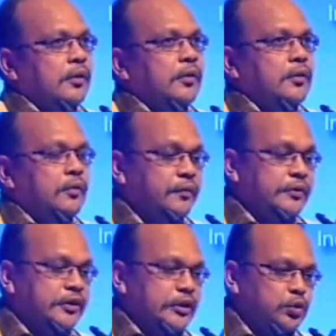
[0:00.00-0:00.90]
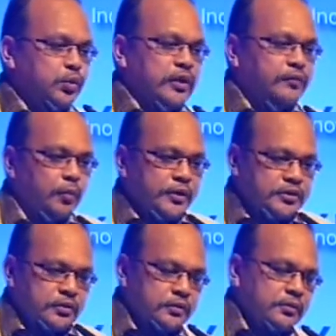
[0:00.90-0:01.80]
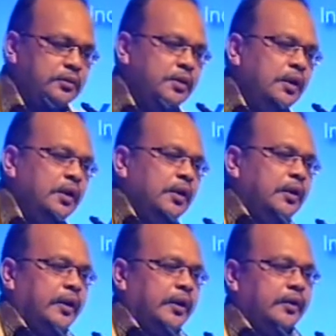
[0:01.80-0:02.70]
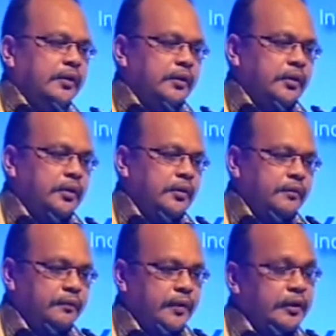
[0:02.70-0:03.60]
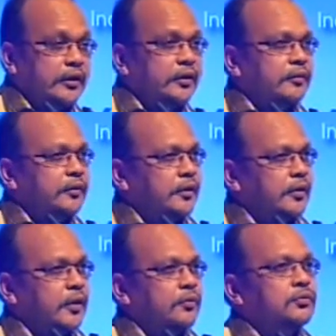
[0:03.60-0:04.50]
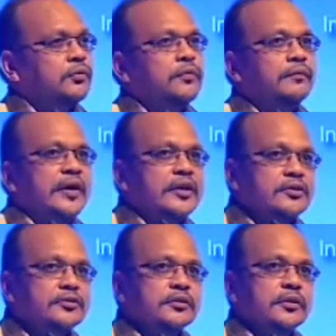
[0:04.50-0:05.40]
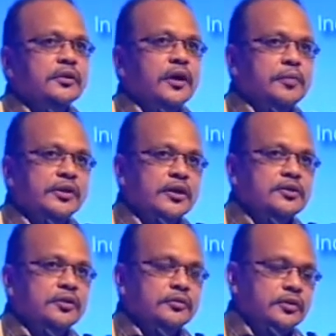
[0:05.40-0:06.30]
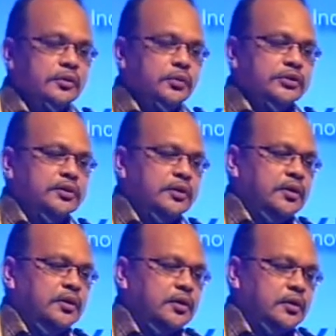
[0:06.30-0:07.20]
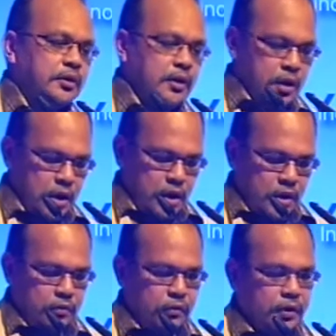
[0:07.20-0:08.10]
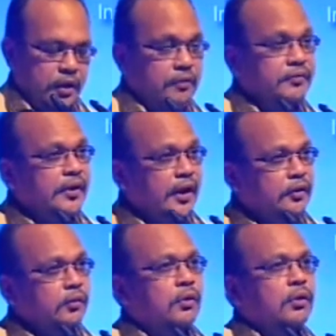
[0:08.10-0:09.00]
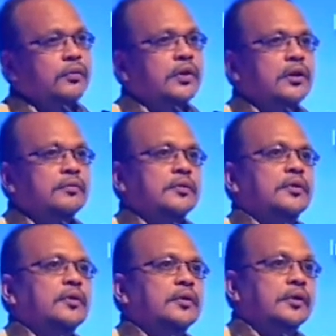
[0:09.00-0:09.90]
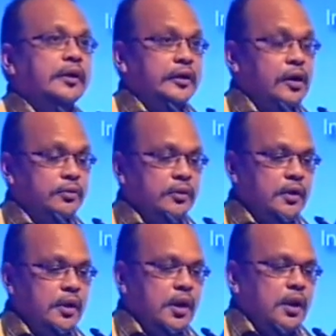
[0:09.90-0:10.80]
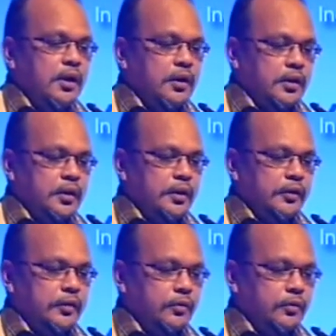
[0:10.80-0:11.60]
converting to information. And finally, there are also various applications which we have done or we have carried out, and